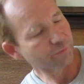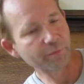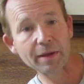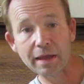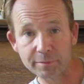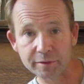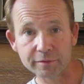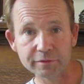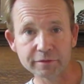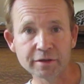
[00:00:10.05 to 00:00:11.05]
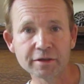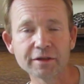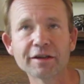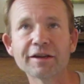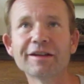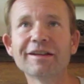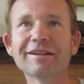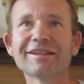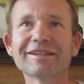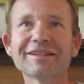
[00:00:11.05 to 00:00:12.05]
Mammon.
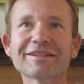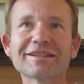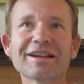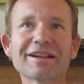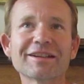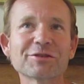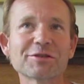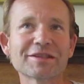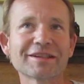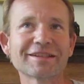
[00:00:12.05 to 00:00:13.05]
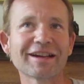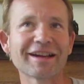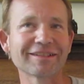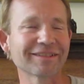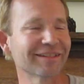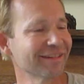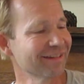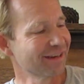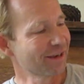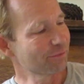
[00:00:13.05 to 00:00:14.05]
That's kind of an interesting title
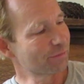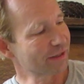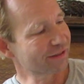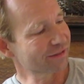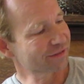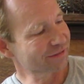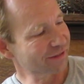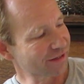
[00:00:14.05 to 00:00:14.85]
because